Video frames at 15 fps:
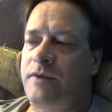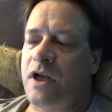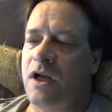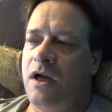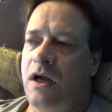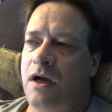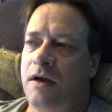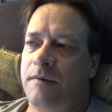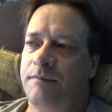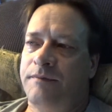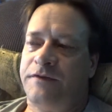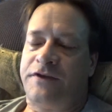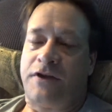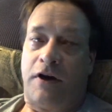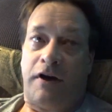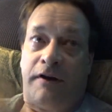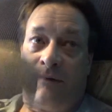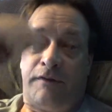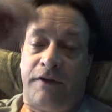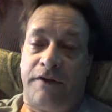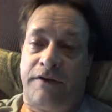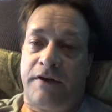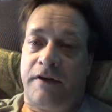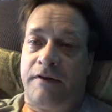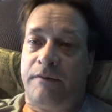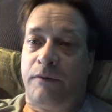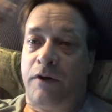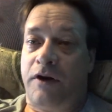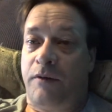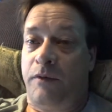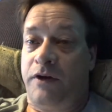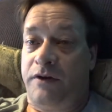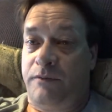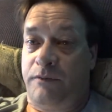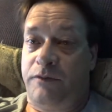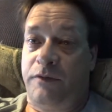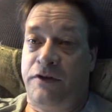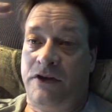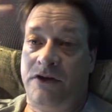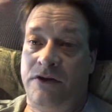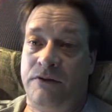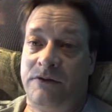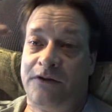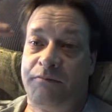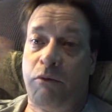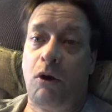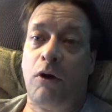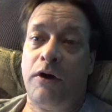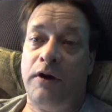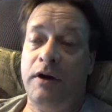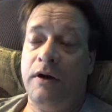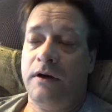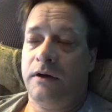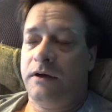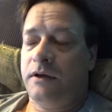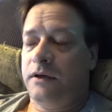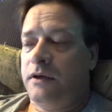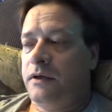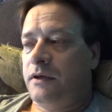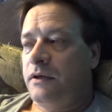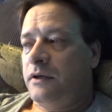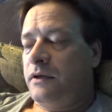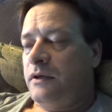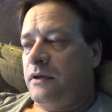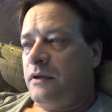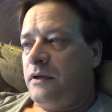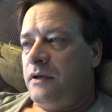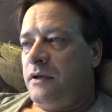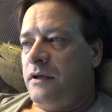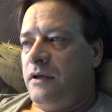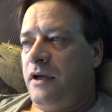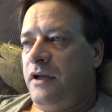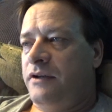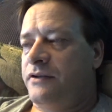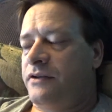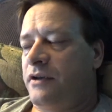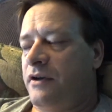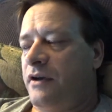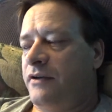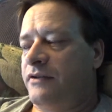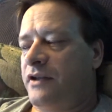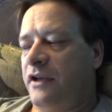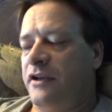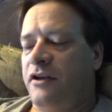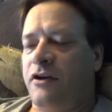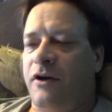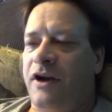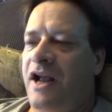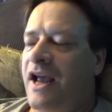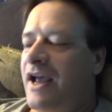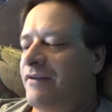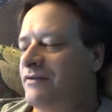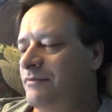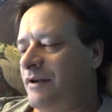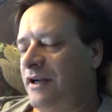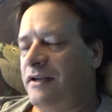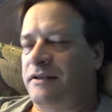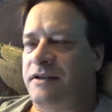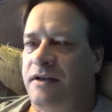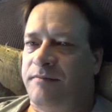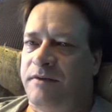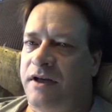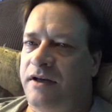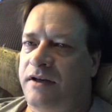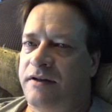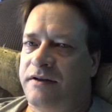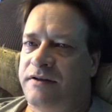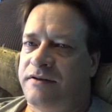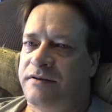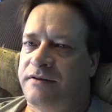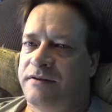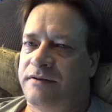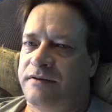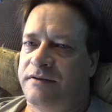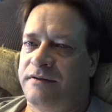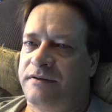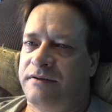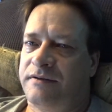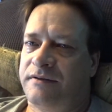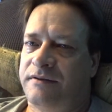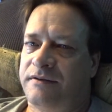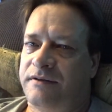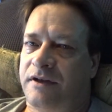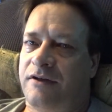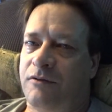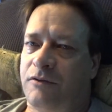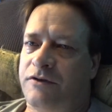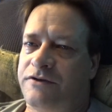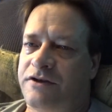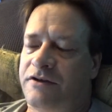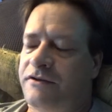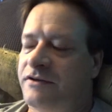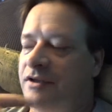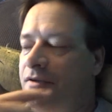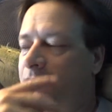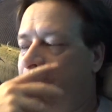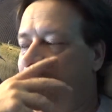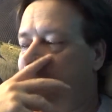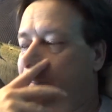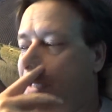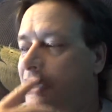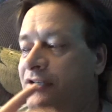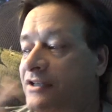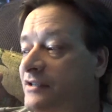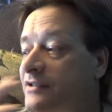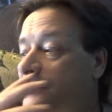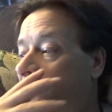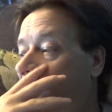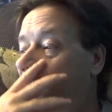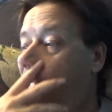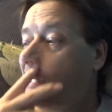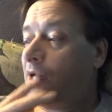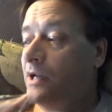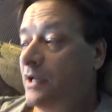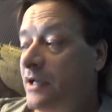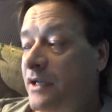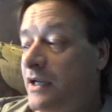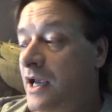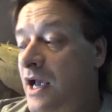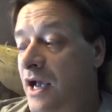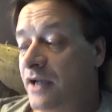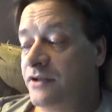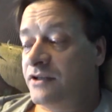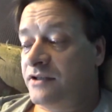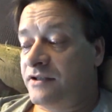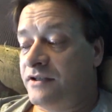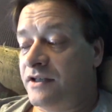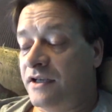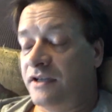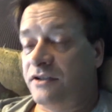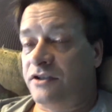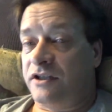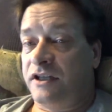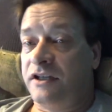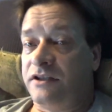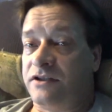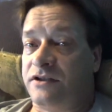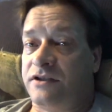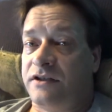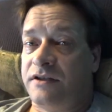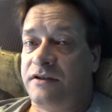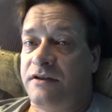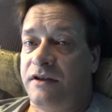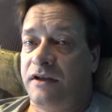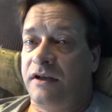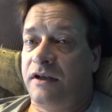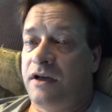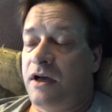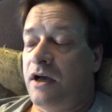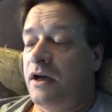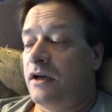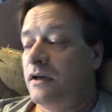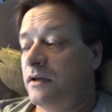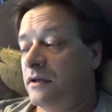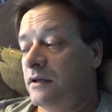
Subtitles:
starting with the where when the dude was born. And so I was like, you know what? I have to make a timeline out of this, like a horizontal timeline. So I just, yeah, I just ditched the